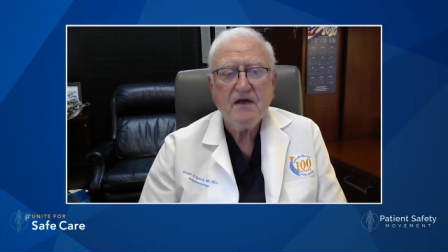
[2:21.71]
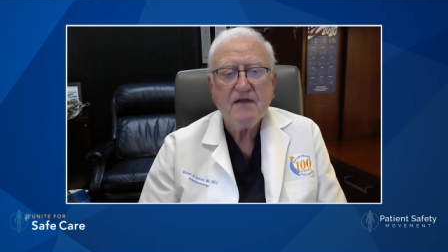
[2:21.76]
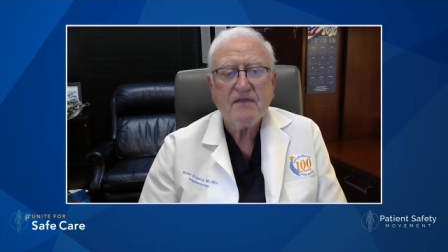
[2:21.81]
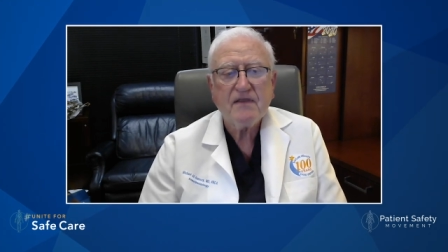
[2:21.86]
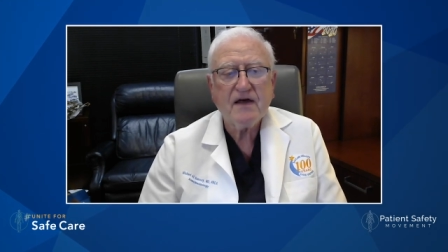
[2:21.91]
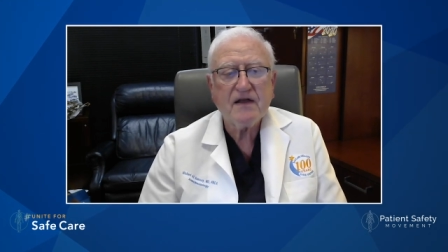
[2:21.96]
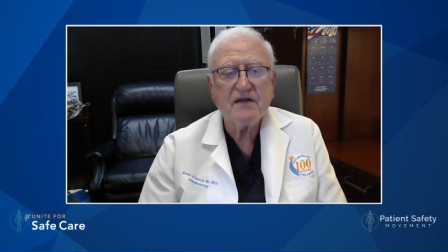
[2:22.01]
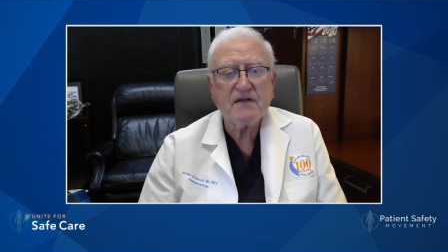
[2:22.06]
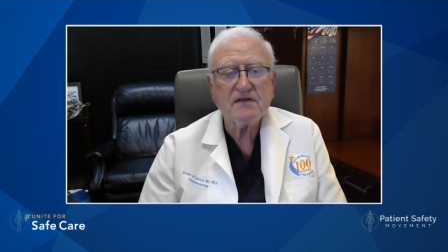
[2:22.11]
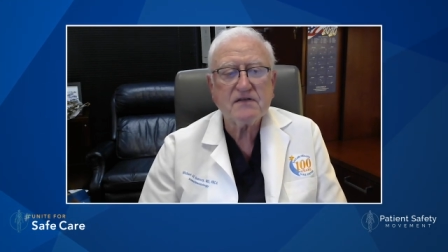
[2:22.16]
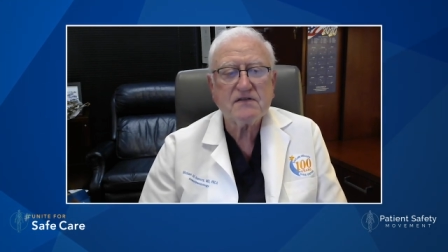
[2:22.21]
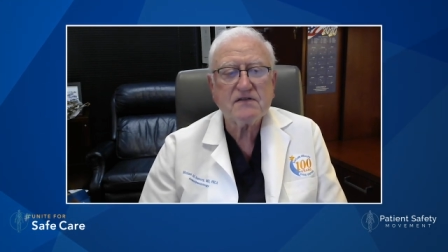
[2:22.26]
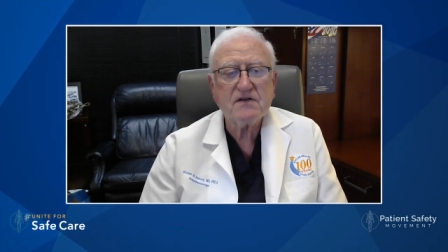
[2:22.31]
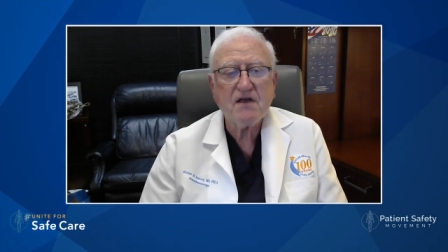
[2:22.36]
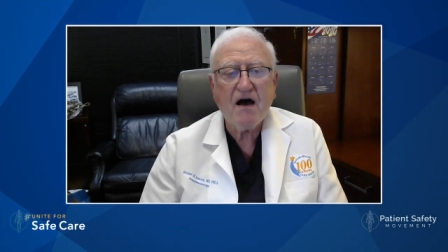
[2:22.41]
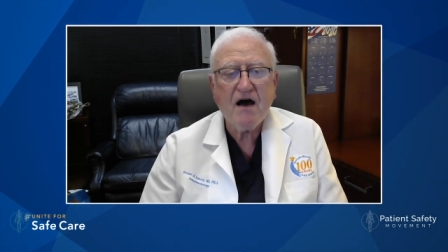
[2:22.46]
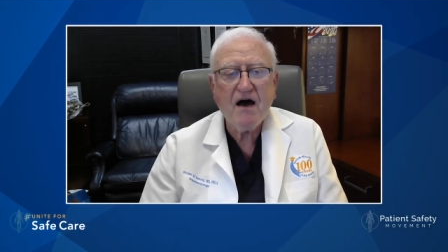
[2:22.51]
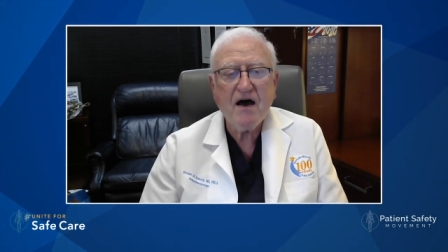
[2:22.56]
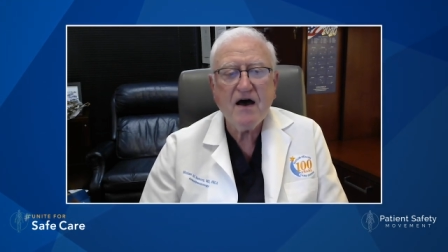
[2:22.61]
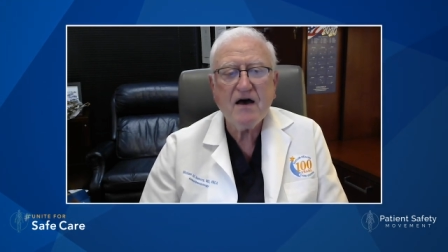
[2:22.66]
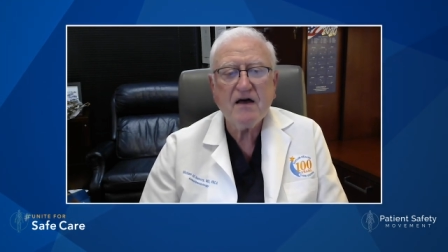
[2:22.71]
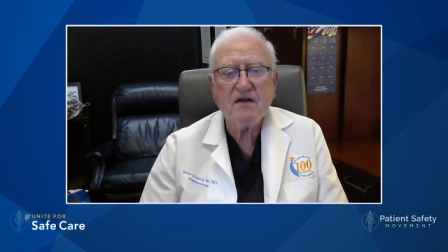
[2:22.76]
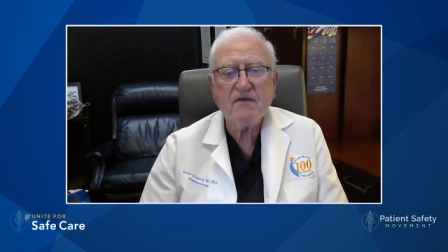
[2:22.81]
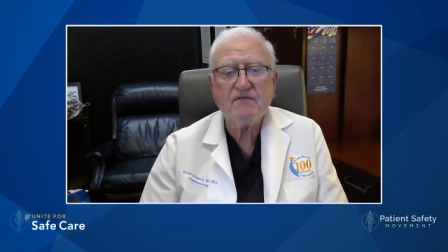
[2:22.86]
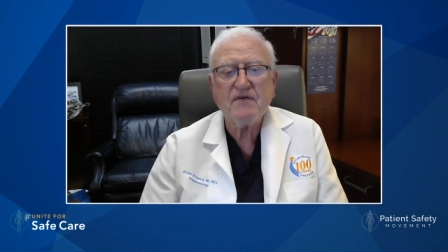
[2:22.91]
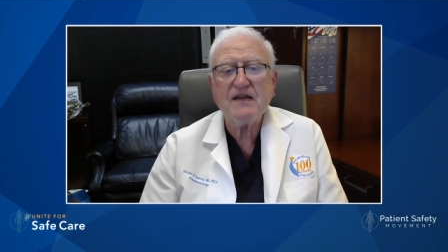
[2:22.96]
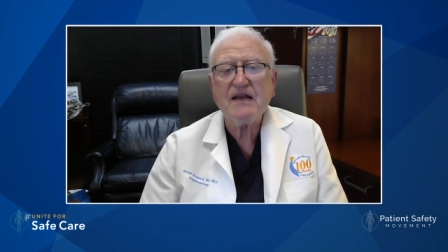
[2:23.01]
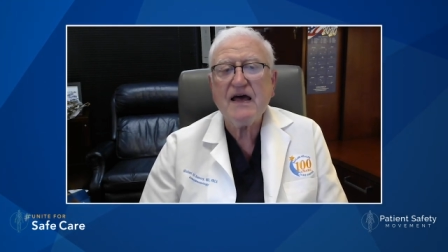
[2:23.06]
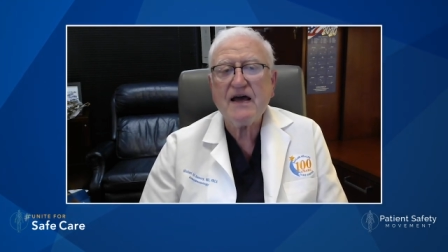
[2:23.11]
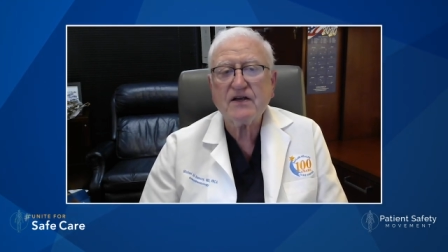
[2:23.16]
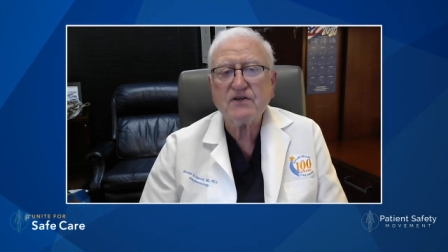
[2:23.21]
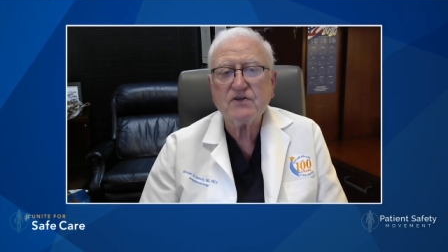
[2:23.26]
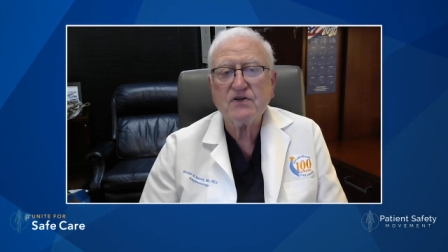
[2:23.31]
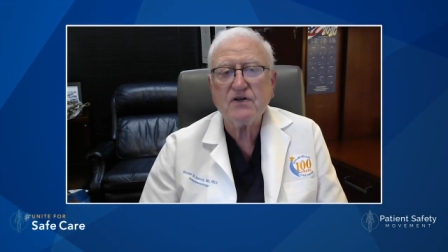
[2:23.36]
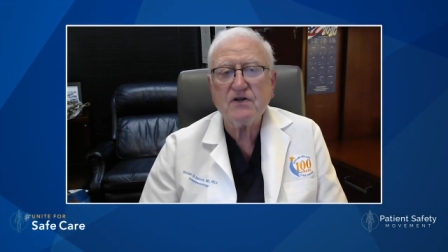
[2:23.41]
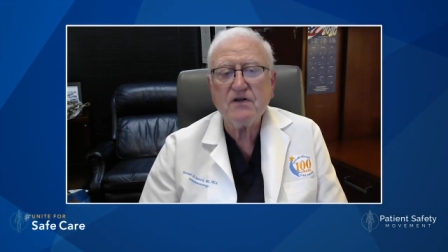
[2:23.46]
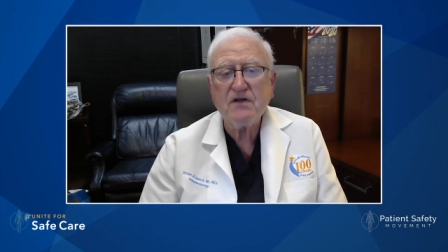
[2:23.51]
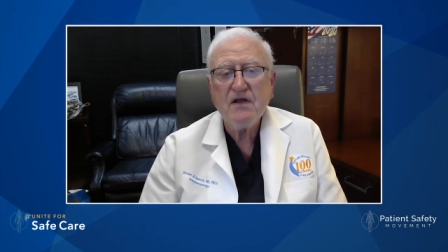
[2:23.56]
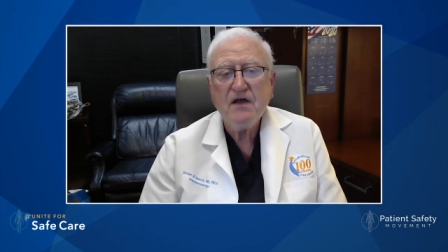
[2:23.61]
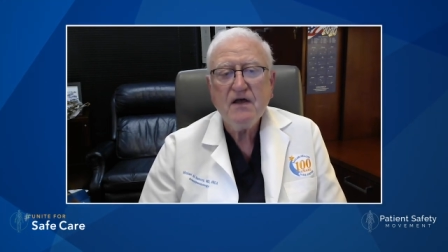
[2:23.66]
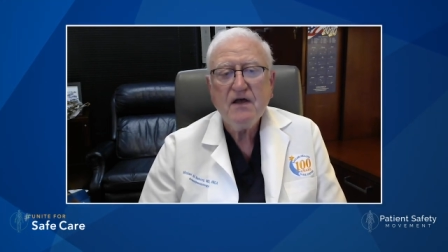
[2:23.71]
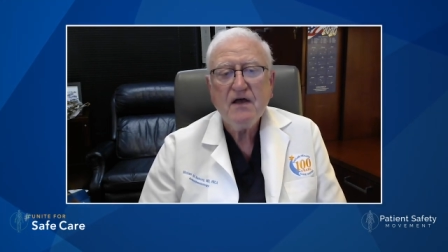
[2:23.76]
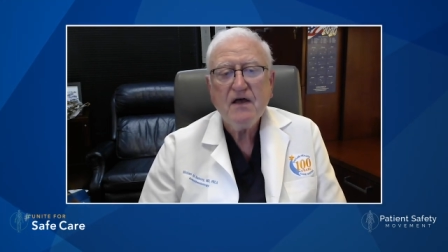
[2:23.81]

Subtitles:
that is tired of inaction